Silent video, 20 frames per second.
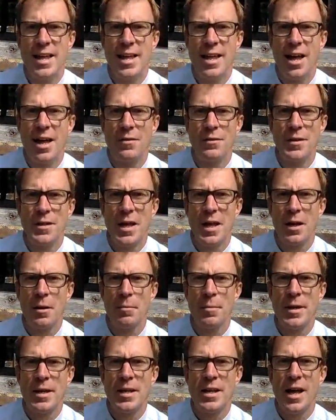Hopefully that'll
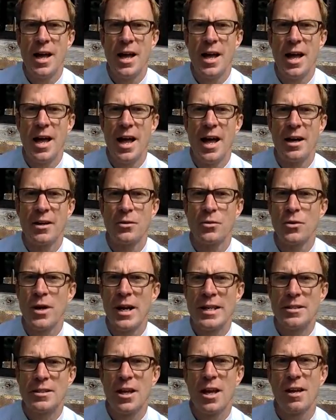be a
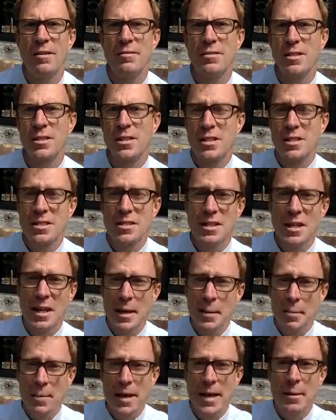great time just to see
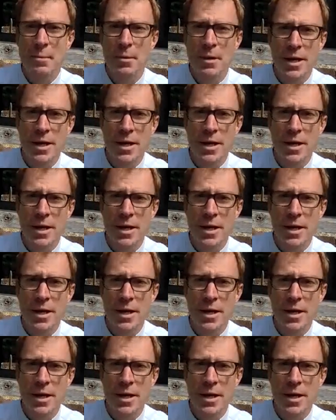people,